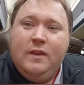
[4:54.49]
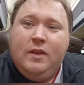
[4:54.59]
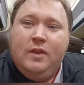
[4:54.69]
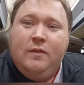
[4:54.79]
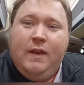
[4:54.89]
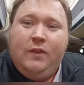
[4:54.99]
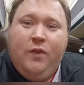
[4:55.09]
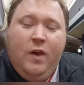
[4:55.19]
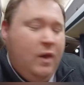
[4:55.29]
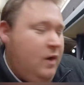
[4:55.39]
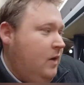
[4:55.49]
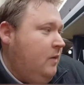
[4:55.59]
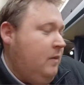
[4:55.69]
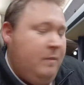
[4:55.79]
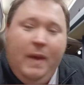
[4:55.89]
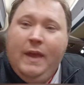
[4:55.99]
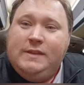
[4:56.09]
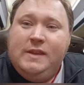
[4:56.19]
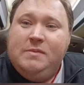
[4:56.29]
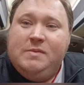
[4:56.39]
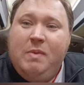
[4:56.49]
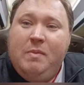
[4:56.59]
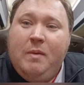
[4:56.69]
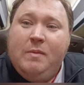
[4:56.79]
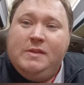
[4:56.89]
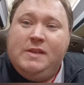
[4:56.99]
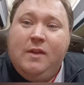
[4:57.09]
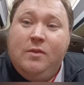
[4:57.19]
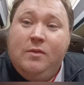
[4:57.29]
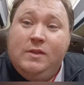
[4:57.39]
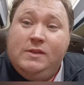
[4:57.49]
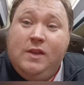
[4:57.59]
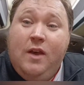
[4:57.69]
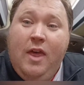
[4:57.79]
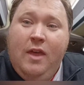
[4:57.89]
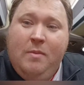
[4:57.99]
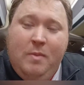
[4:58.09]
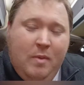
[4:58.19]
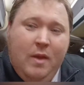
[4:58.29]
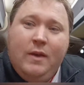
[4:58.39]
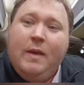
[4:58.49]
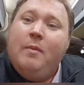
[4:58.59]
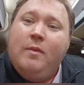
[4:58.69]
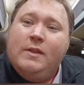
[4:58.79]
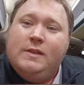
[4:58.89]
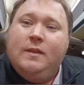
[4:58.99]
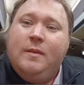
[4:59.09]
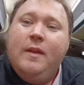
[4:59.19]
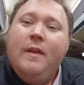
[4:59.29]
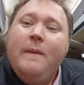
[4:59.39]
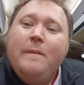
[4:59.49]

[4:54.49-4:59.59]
Couldn't have asked for a better team to be by myself. I'll get my words out of it.